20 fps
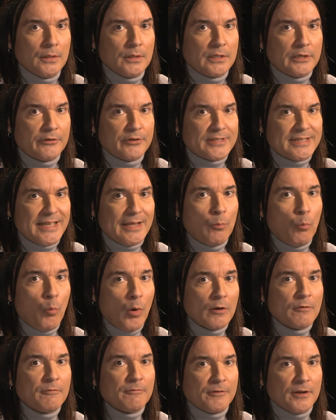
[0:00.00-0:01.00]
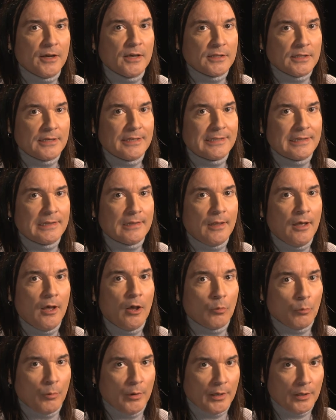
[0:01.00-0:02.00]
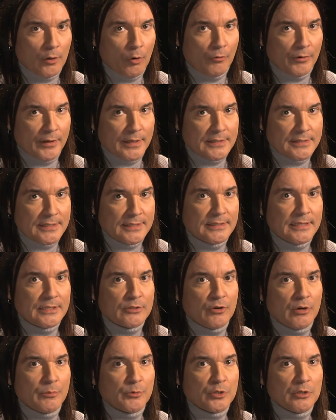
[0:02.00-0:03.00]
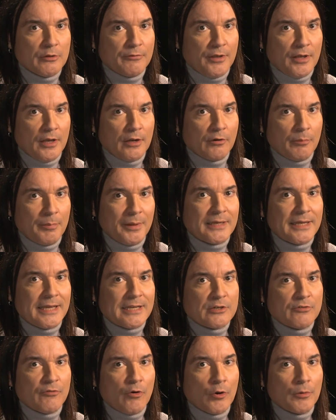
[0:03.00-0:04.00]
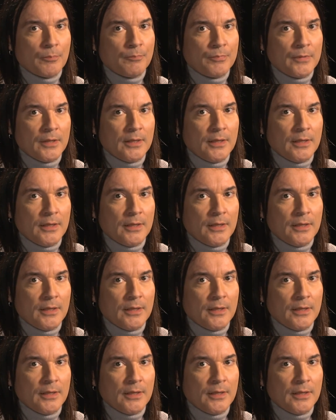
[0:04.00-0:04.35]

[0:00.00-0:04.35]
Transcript: There is then one further little artwork oriented description of her a bit later on.